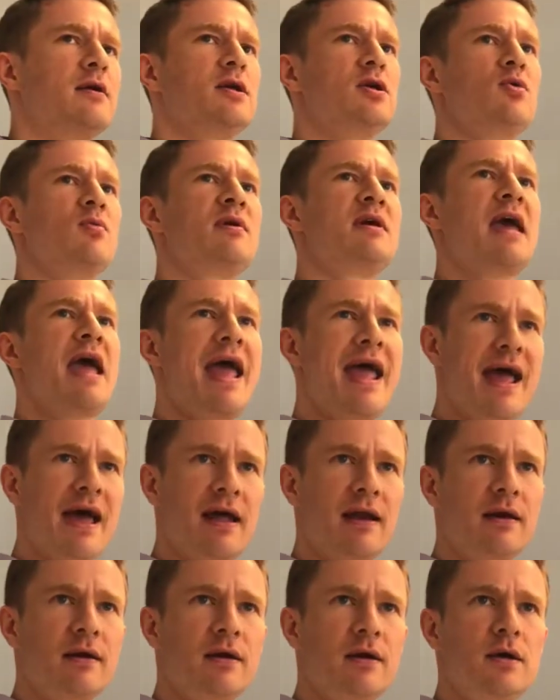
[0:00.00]
you
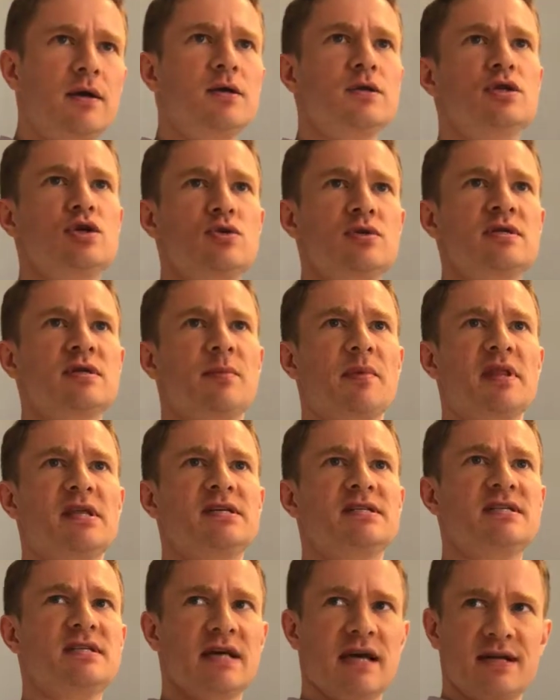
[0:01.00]
can do some of
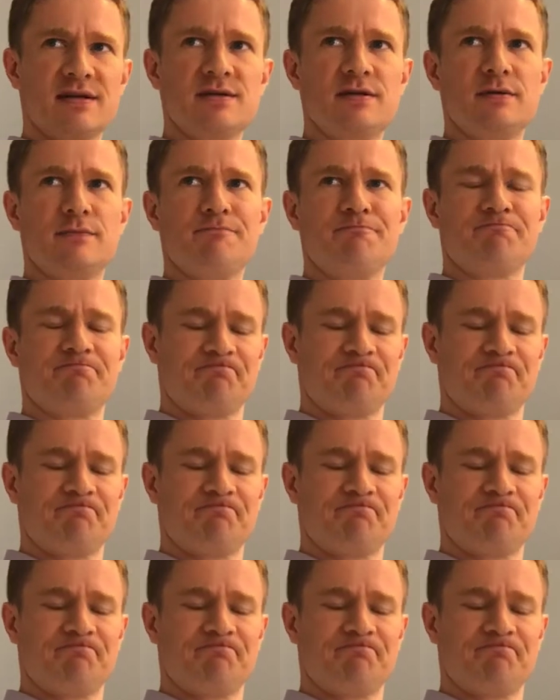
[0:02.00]
these things.